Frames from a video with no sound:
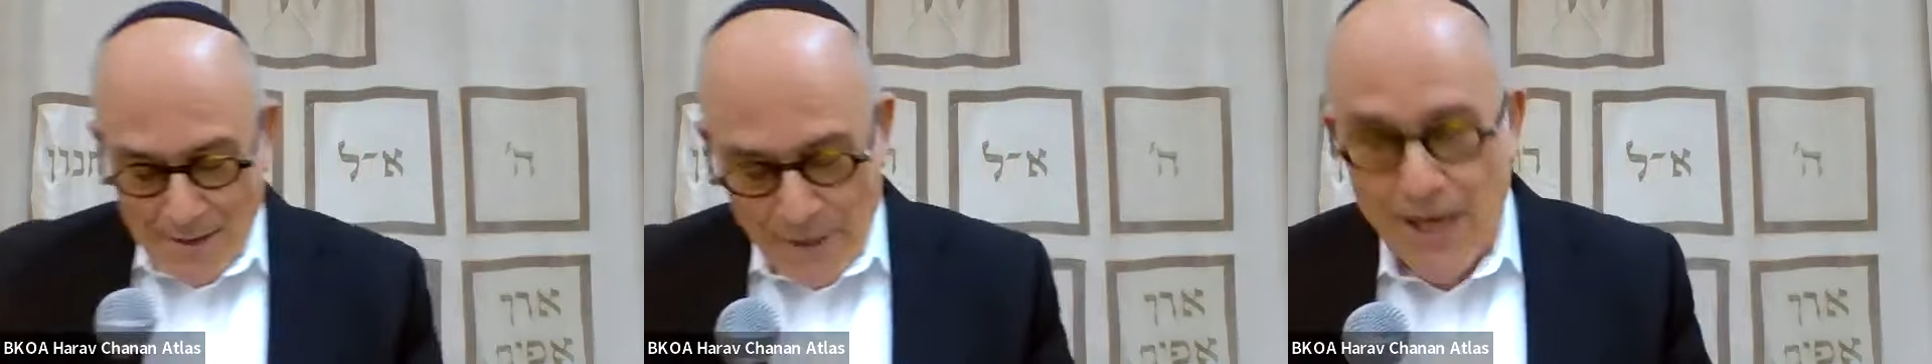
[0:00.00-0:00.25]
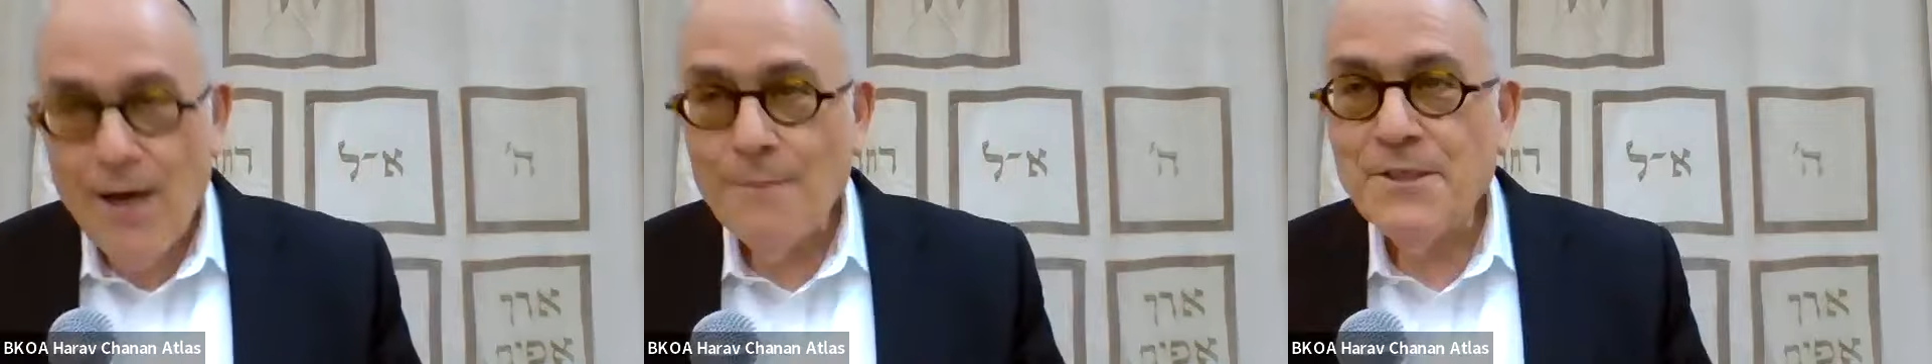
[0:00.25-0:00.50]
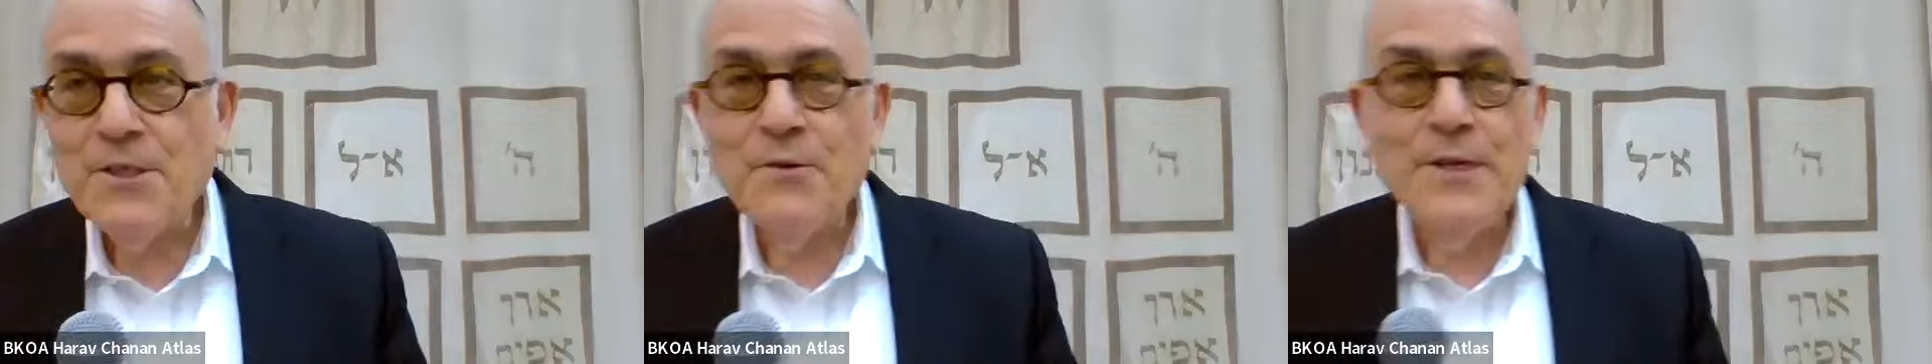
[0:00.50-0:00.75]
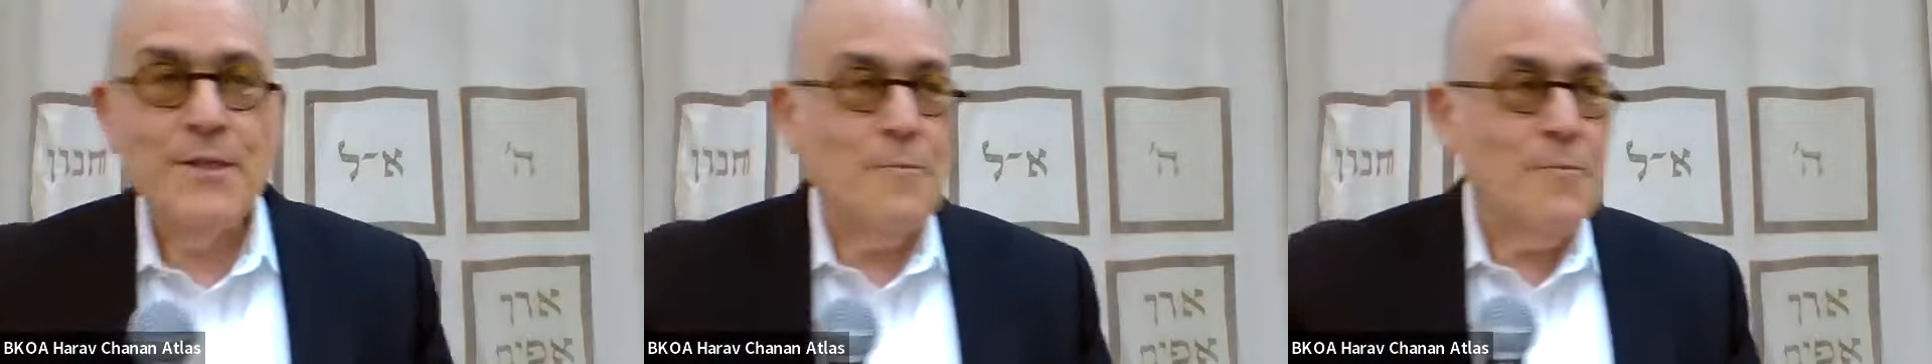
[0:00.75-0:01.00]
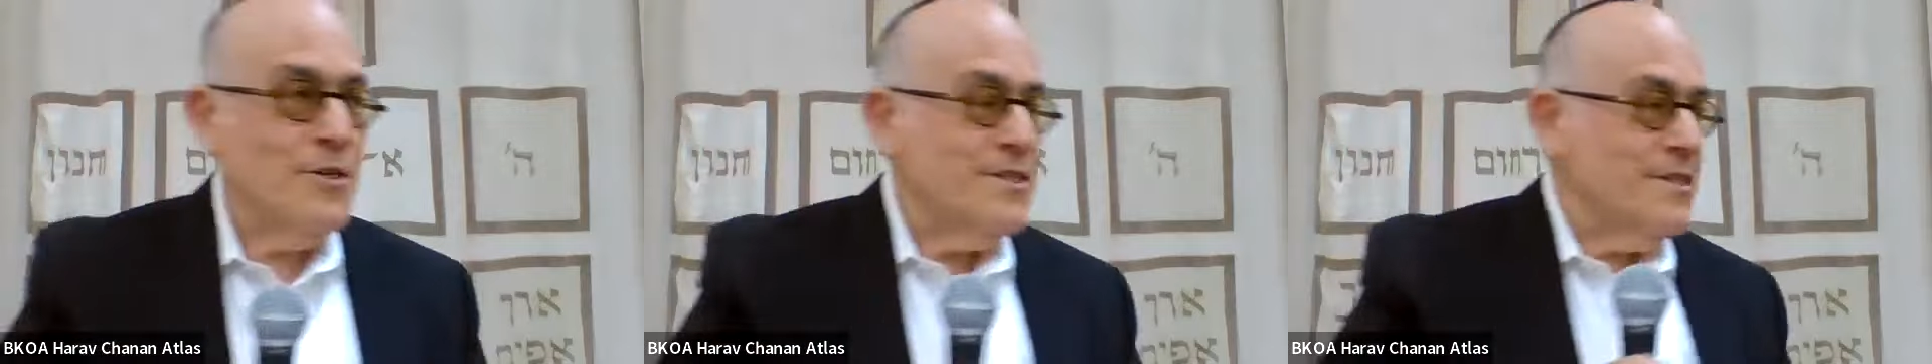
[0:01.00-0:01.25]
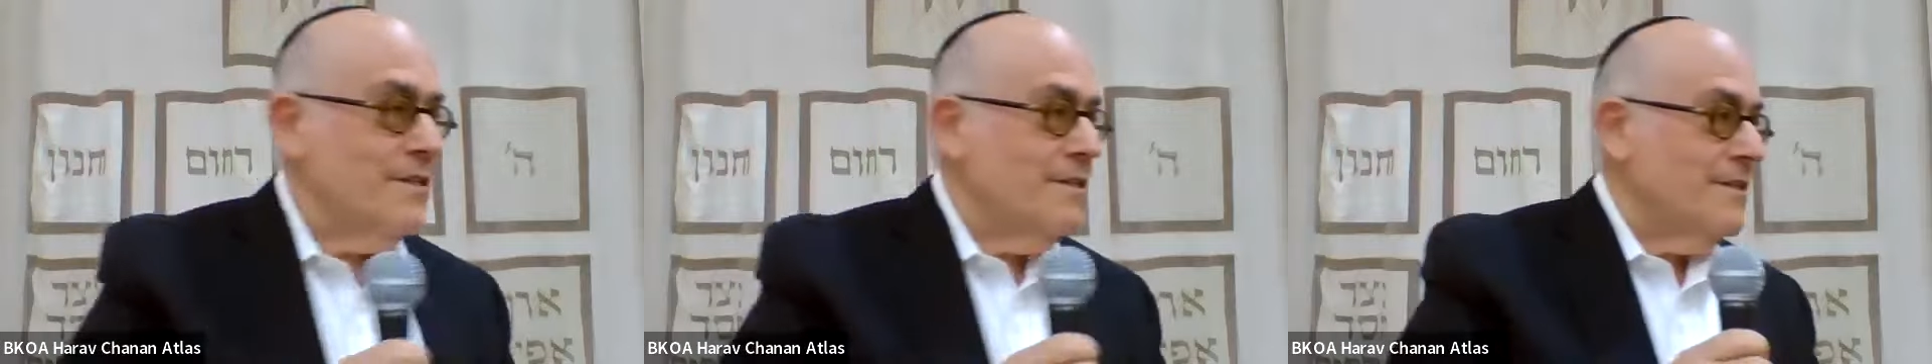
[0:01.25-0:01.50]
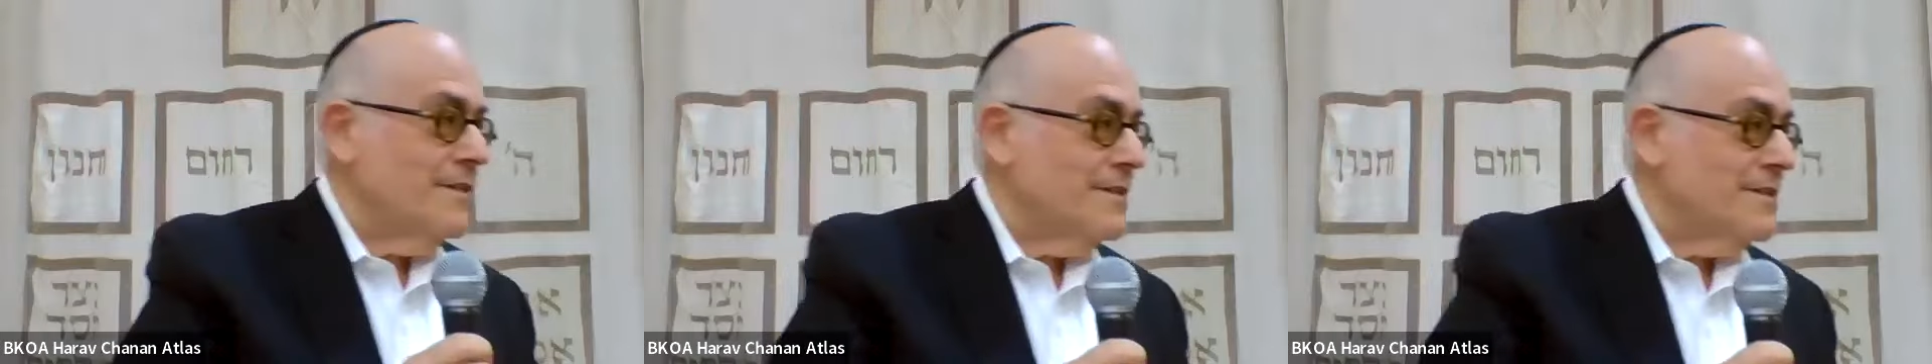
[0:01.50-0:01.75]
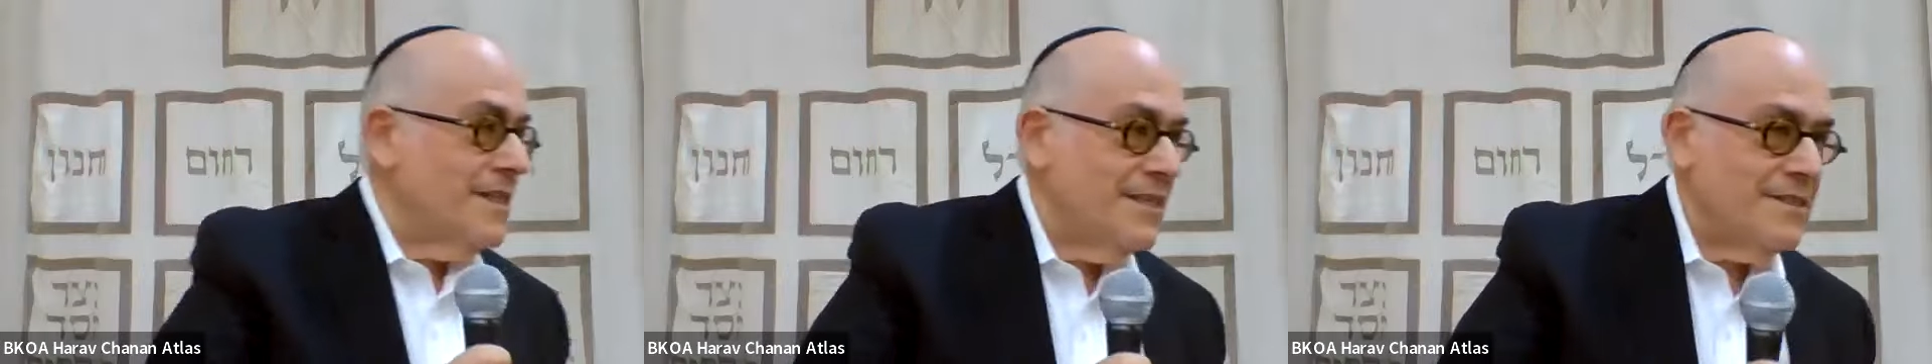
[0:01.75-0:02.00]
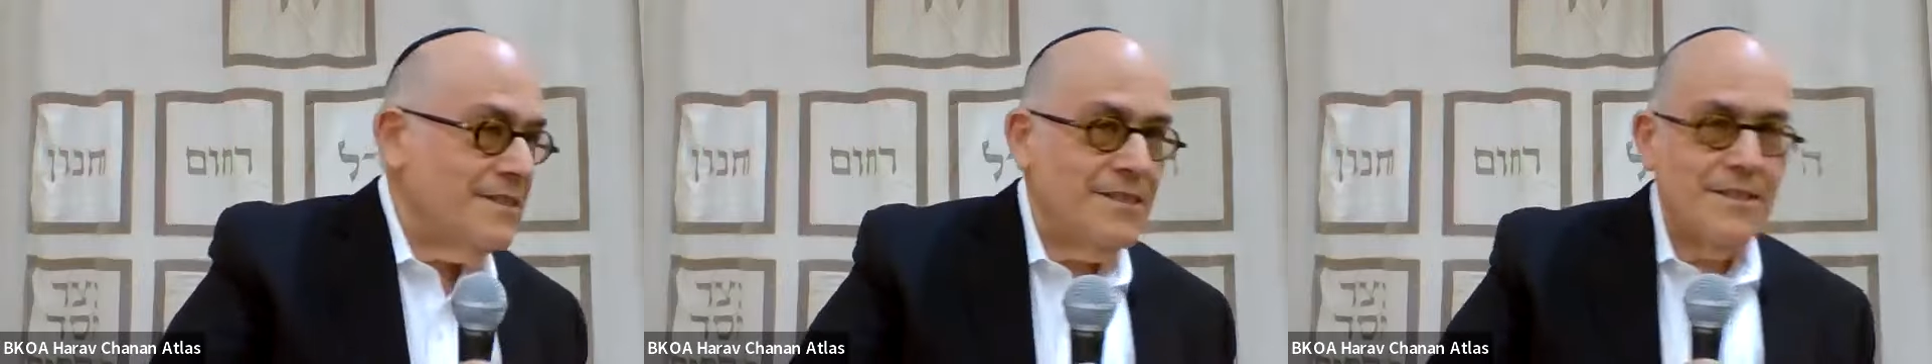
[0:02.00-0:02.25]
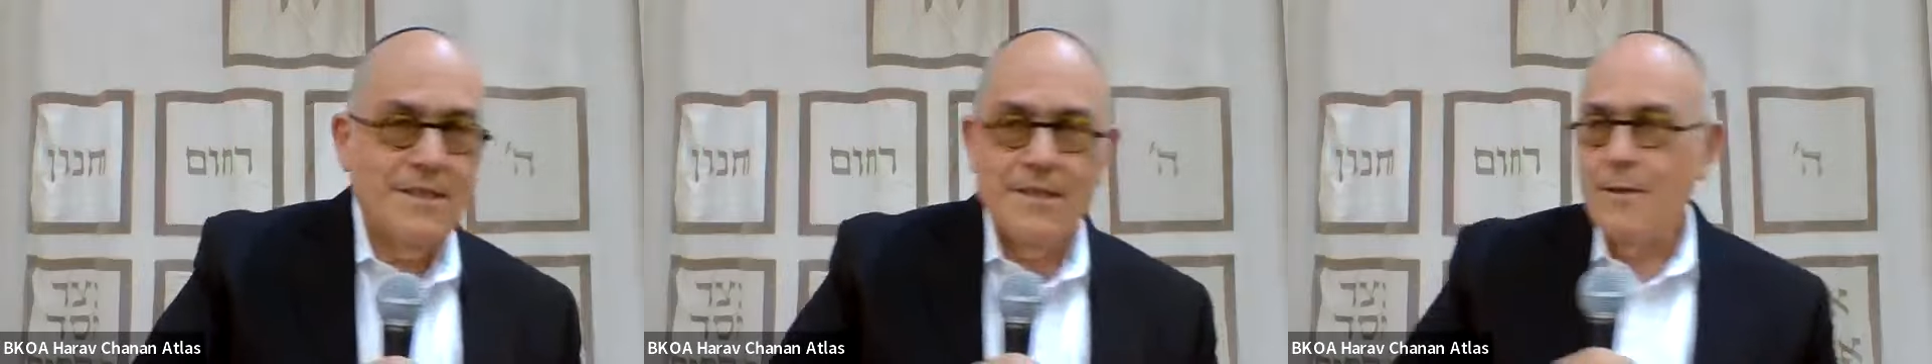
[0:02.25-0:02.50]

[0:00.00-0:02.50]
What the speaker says: When it comes to interpersonal sins,